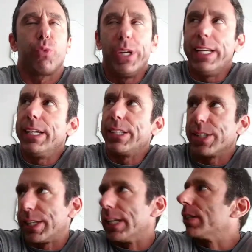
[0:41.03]
three
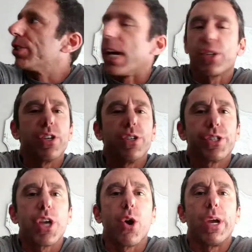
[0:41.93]
distinct
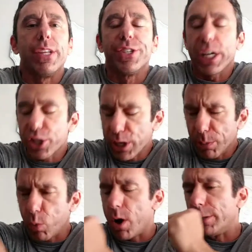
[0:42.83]
sections. So in section
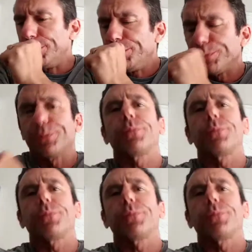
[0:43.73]
number one,